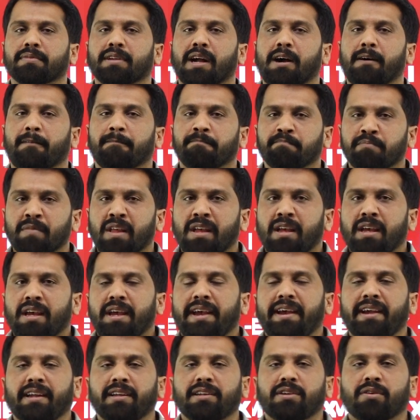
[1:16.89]
Now,
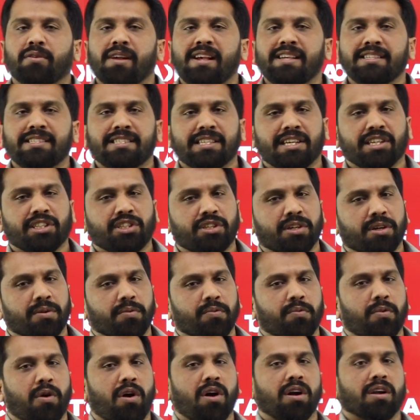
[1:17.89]
in today's
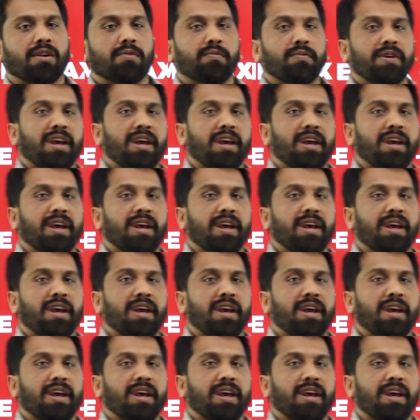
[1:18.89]
session, what